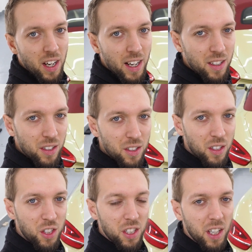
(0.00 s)
It
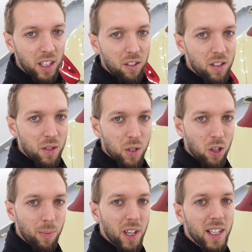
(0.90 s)
has Gtechniq Crystal
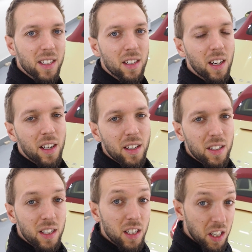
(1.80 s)
Serum Light,
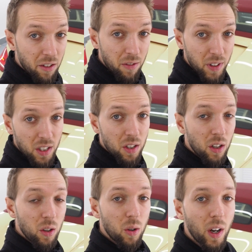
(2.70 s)
C0
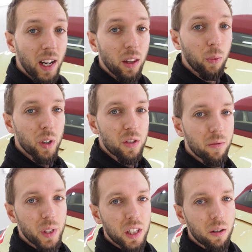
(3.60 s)
V2, and the wheels
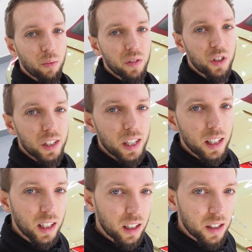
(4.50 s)
have been done with Gtechniq